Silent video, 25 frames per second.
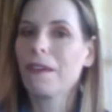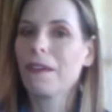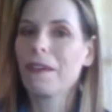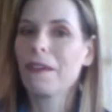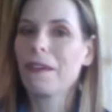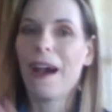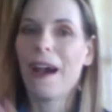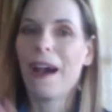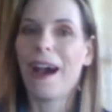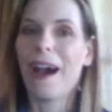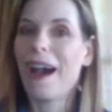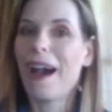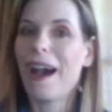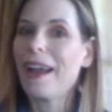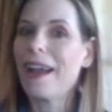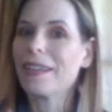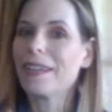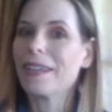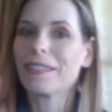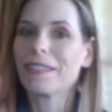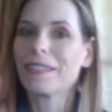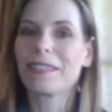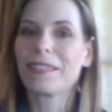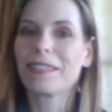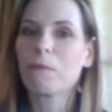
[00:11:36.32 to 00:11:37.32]

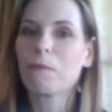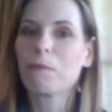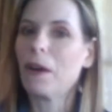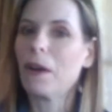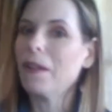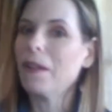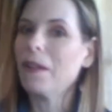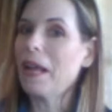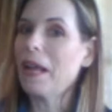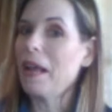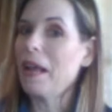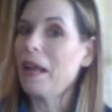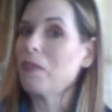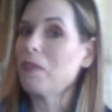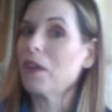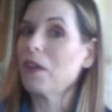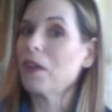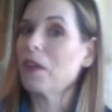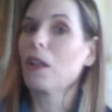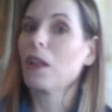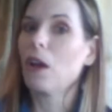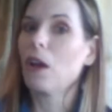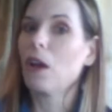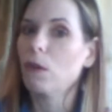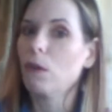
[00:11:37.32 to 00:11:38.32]
highs, well, and the
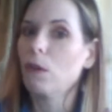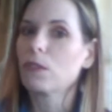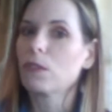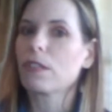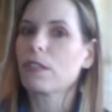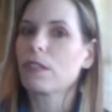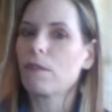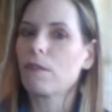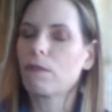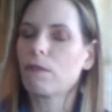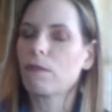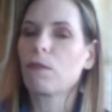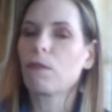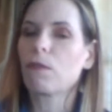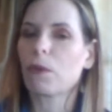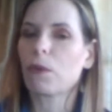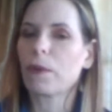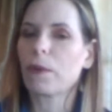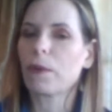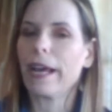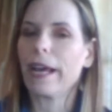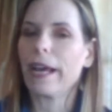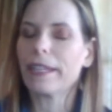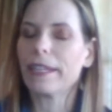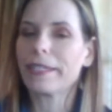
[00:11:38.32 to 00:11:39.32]
lows of the
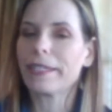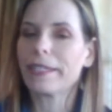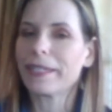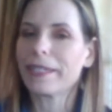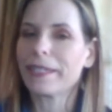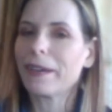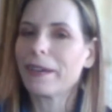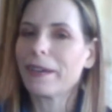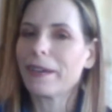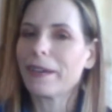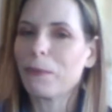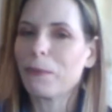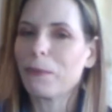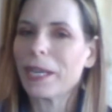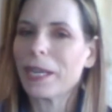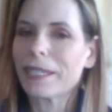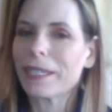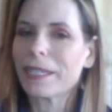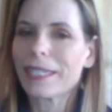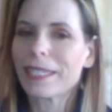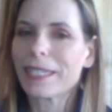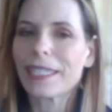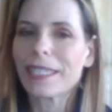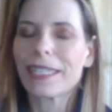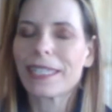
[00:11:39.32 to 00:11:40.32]
reality that we
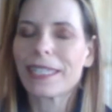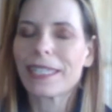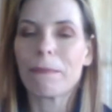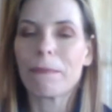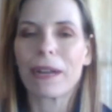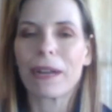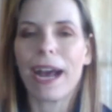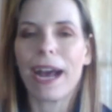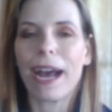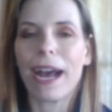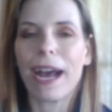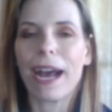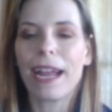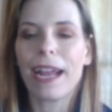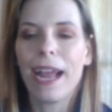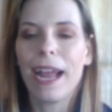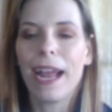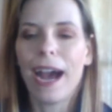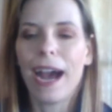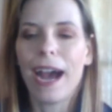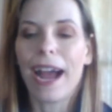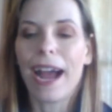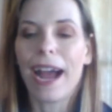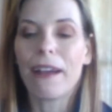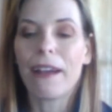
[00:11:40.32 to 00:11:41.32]
exist in. But I
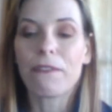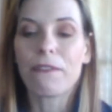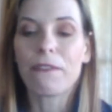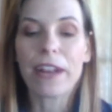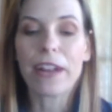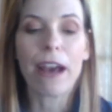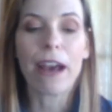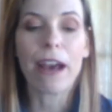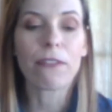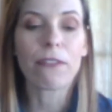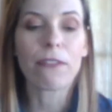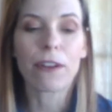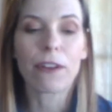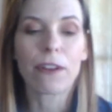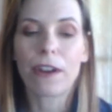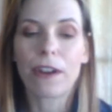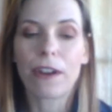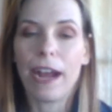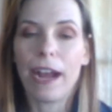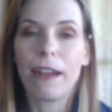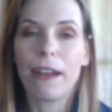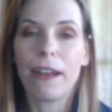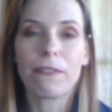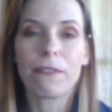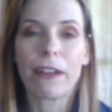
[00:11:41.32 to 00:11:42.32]
have never
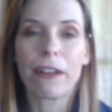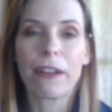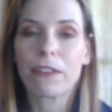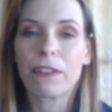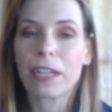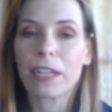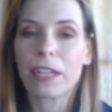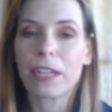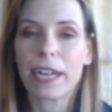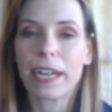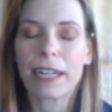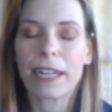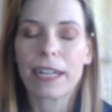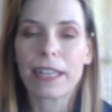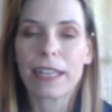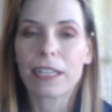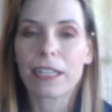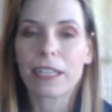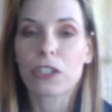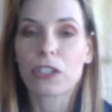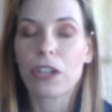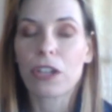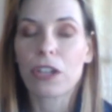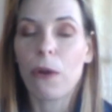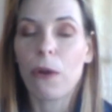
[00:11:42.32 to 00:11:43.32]
done anything
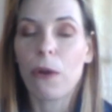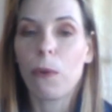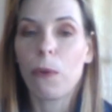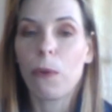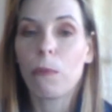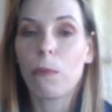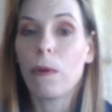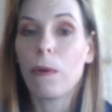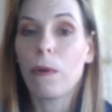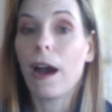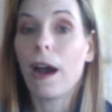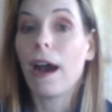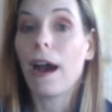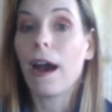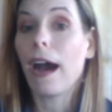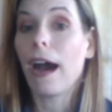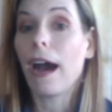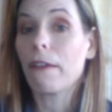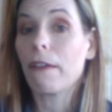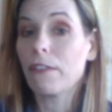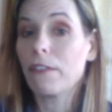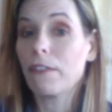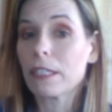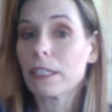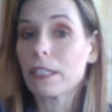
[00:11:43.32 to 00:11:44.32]
so
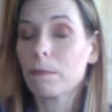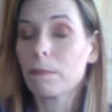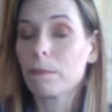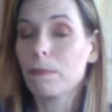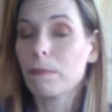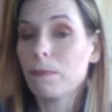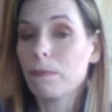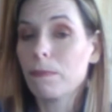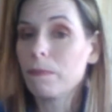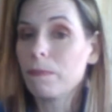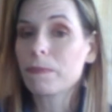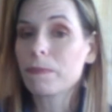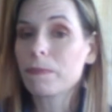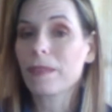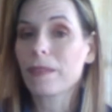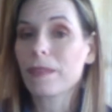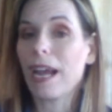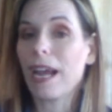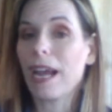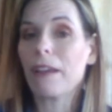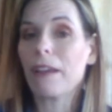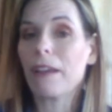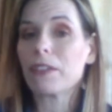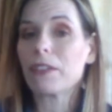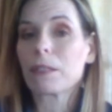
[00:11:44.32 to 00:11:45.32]
high
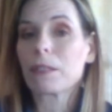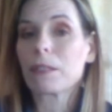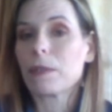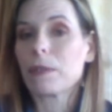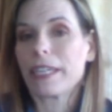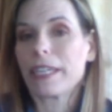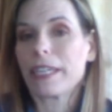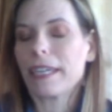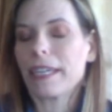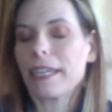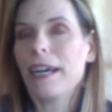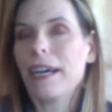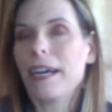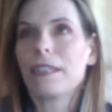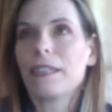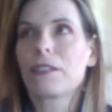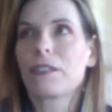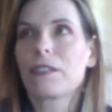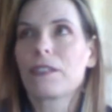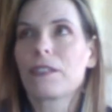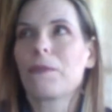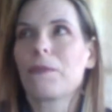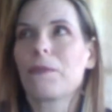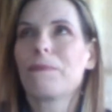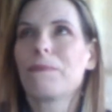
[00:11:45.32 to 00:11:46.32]
visibly,
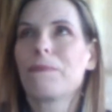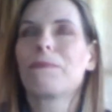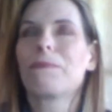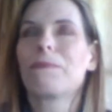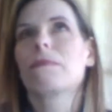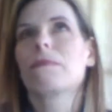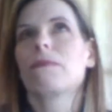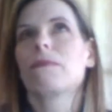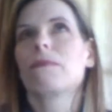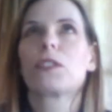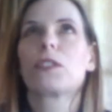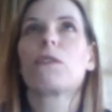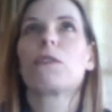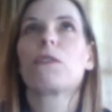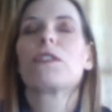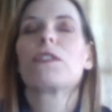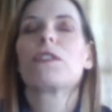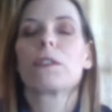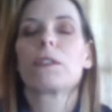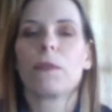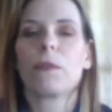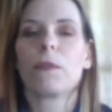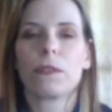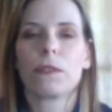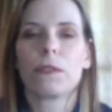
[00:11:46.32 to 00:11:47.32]
so
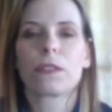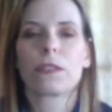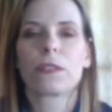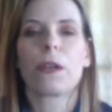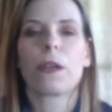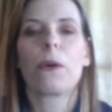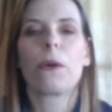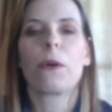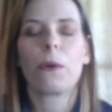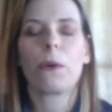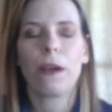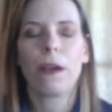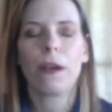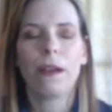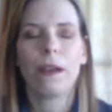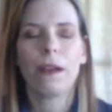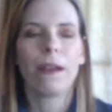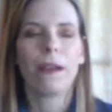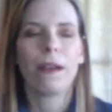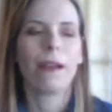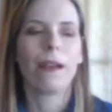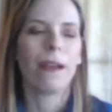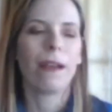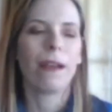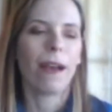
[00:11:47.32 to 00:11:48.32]
visible. So
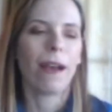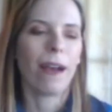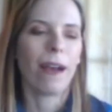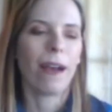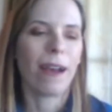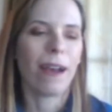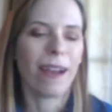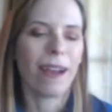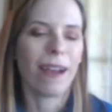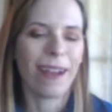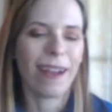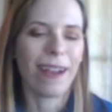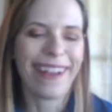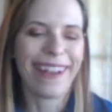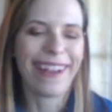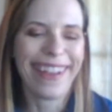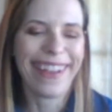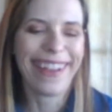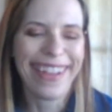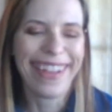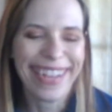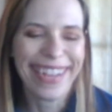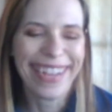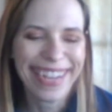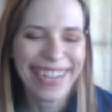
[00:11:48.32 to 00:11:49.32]
uh,
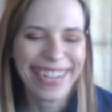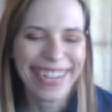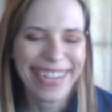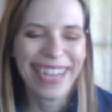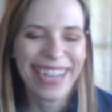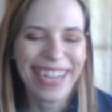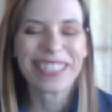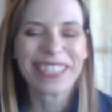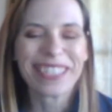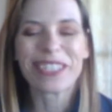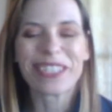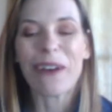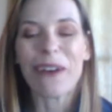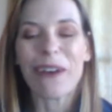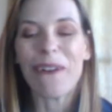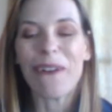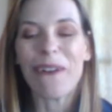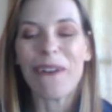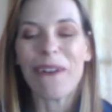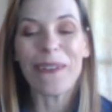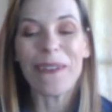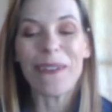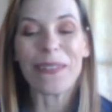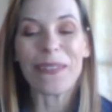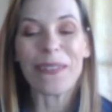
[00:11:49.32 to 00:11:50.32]
so
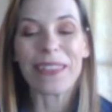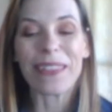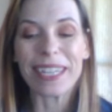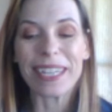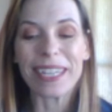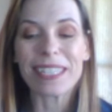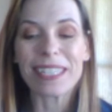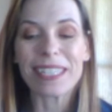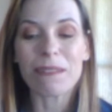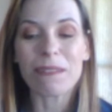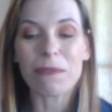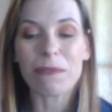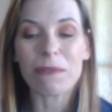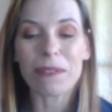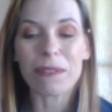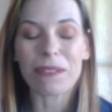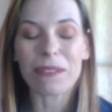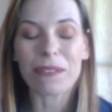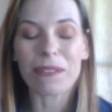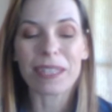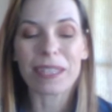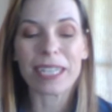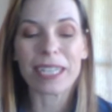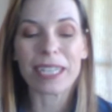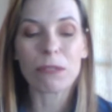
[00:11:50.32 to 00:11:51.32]
this
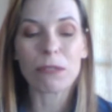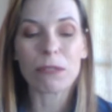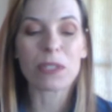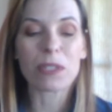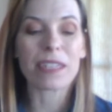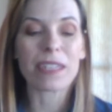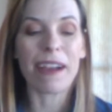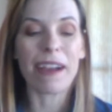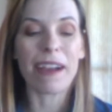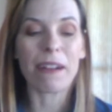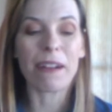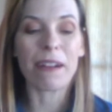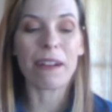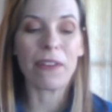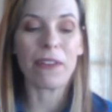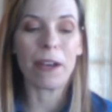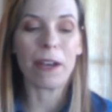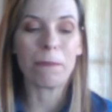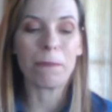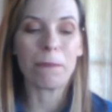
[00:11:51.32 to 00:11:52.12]
was kind of